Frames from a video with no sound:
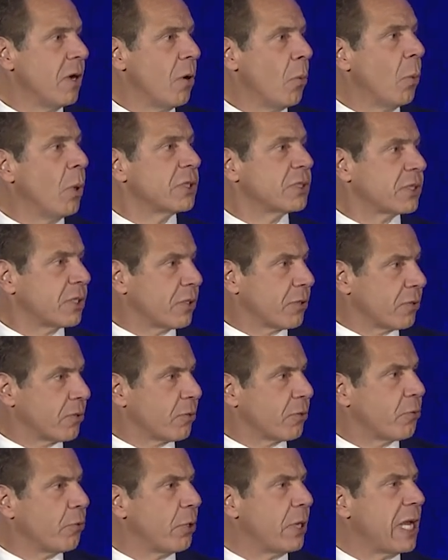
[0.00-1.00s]
was
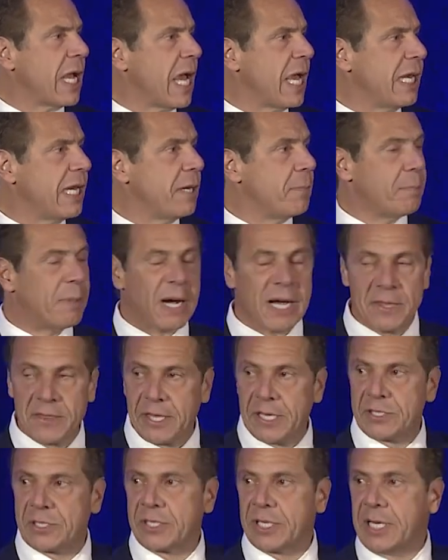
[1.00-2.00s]
created by
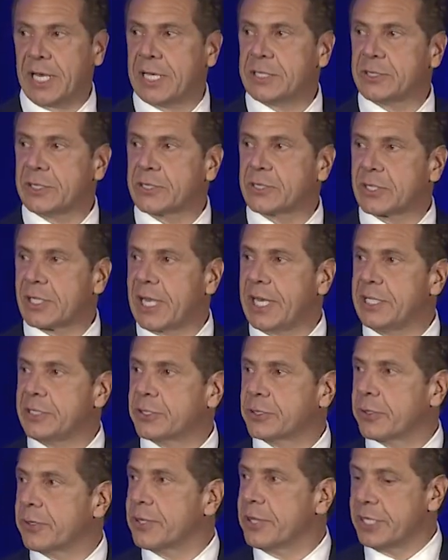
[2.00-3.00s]
this
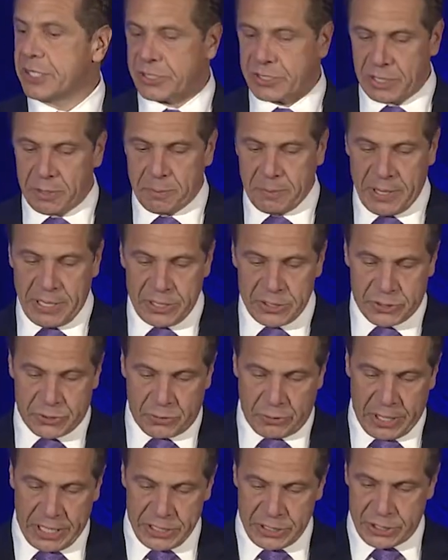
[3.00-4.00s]
legislature and this
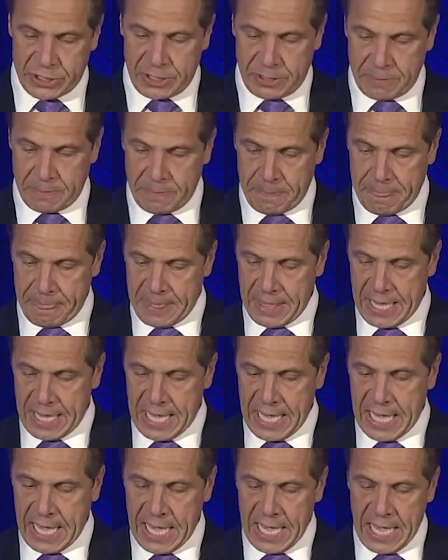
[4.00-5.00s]
administration.
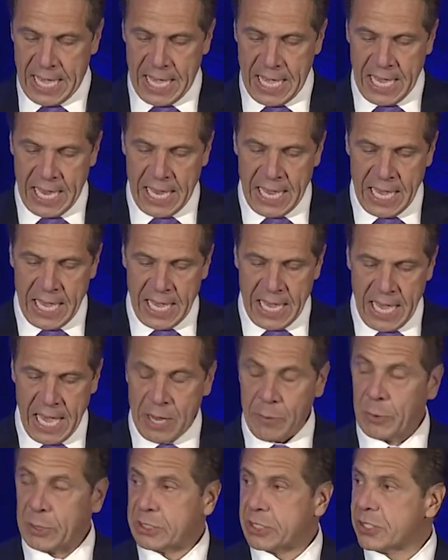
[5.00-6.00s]

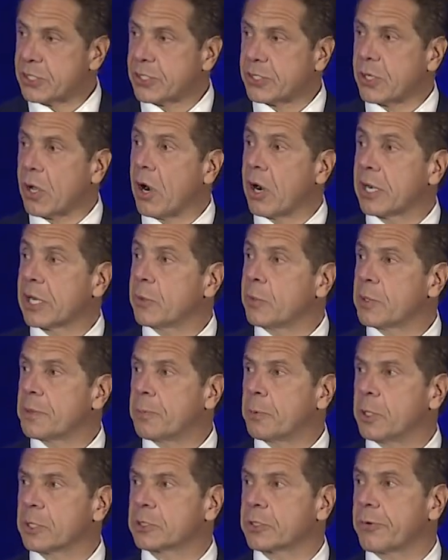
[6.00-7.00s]
And we're just starting with
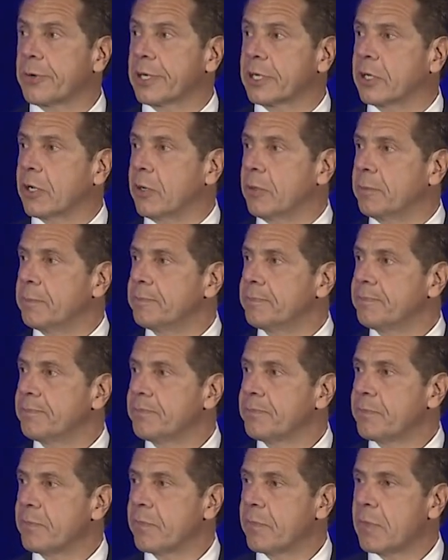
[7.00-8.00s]
Puerto Rico.
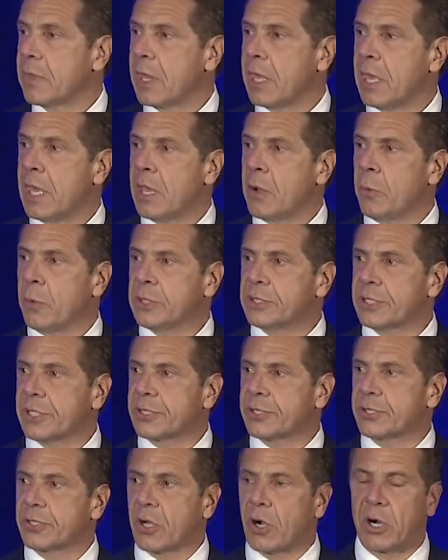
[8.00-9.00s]
We're
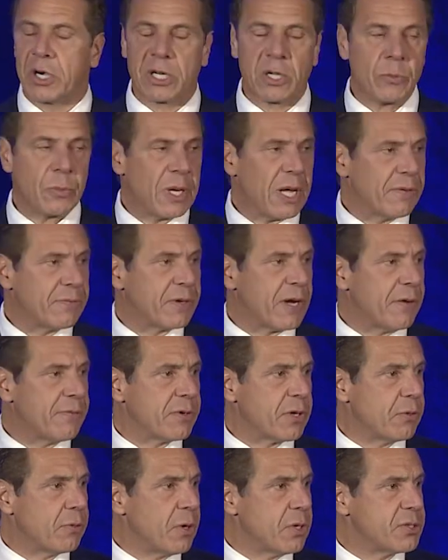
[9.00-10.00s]
just starting. We have
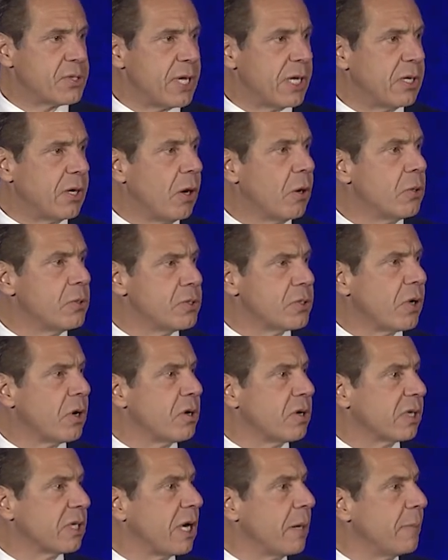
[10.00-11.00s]
Governor Rosselló who's
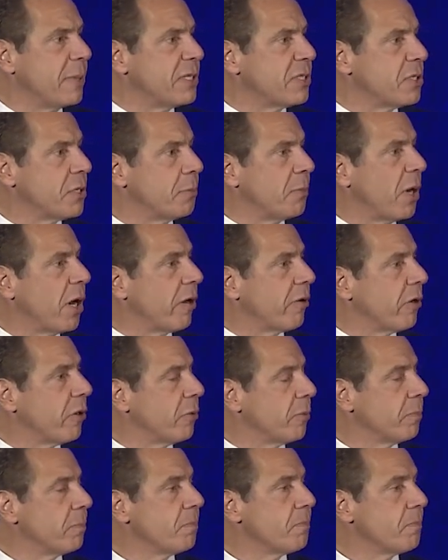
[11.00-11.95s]
going to come in tomorrow.